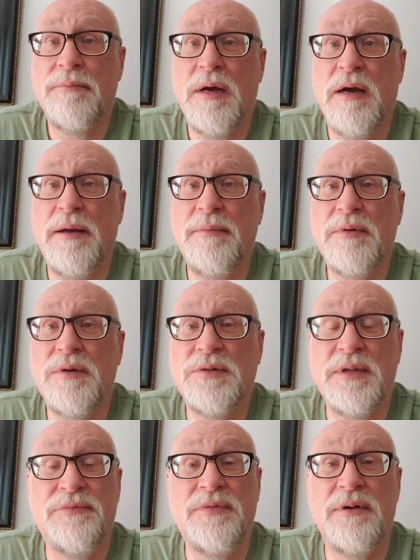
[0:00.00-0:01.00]
pipe, because
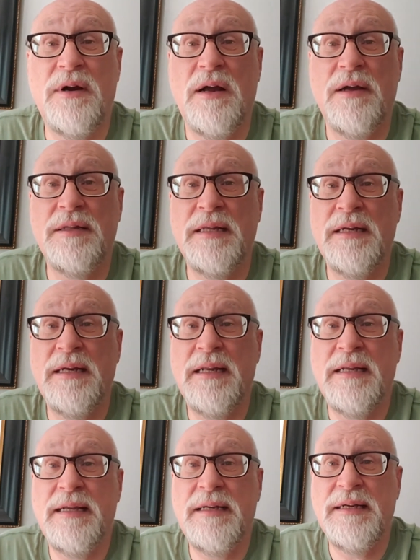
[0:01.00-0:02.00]
if there are, then
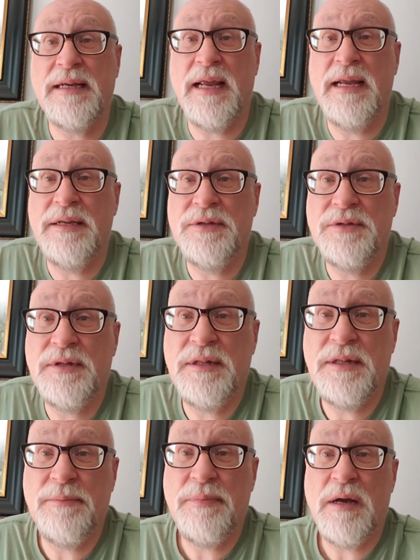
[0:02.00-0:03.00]
it indicates
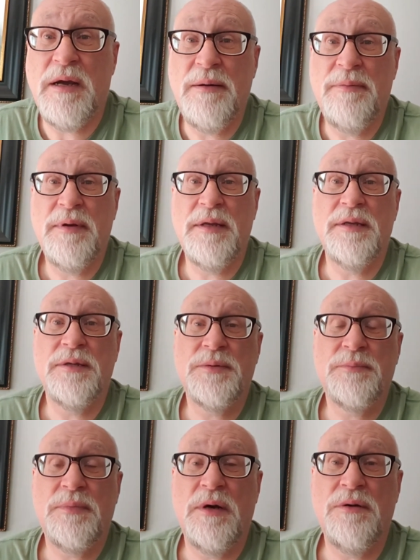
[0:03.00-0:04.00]
that the pipe is
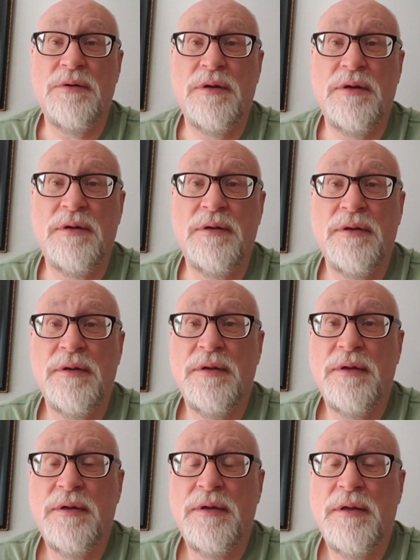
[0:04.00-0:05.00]
broken
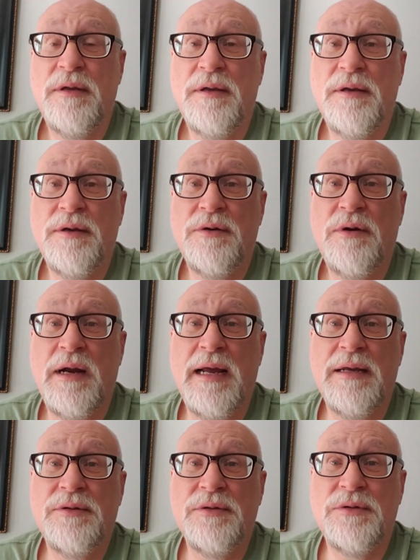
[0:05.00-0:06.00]
and
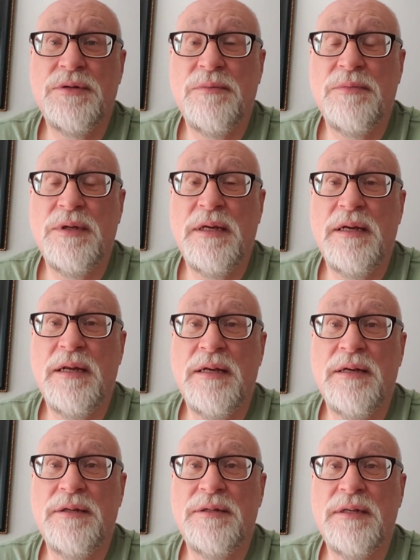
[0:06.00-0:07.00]
cracked or something,
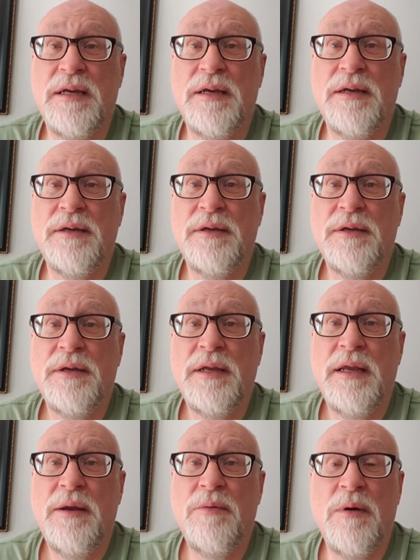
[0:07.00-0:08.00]
and
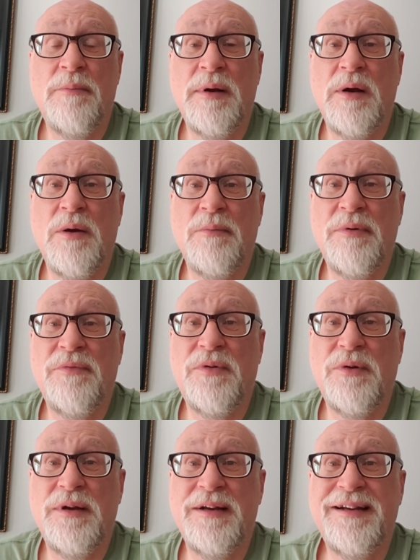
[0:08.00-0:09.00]
it won't be long
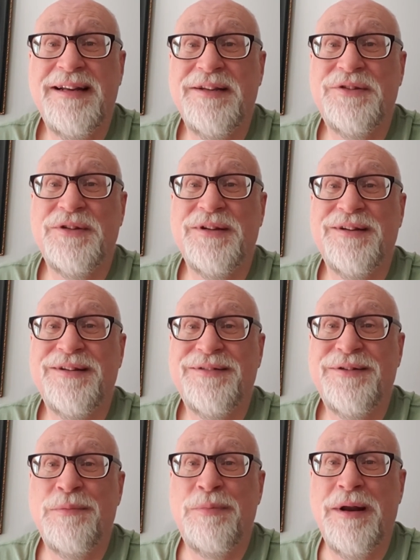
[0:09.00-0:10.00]
before you'll need to
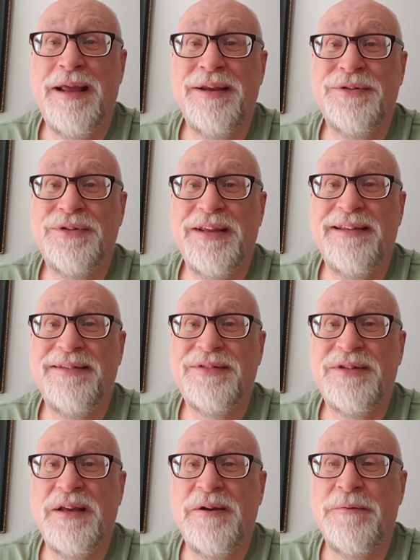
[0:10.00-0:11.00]
replace it.
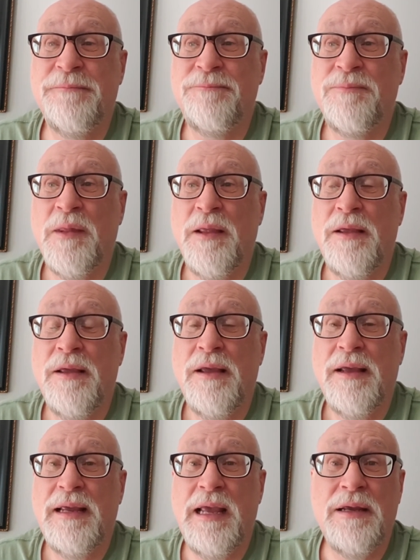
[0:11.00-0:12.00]
So
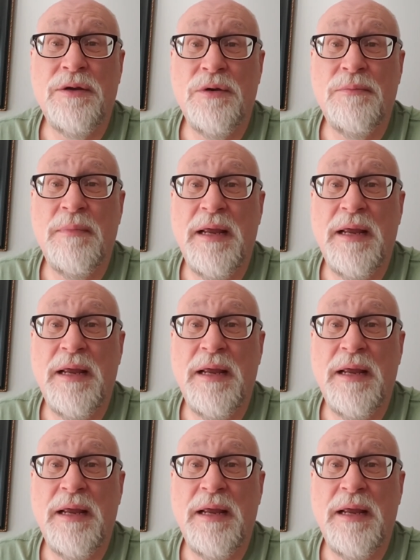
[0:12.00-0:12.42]
again, good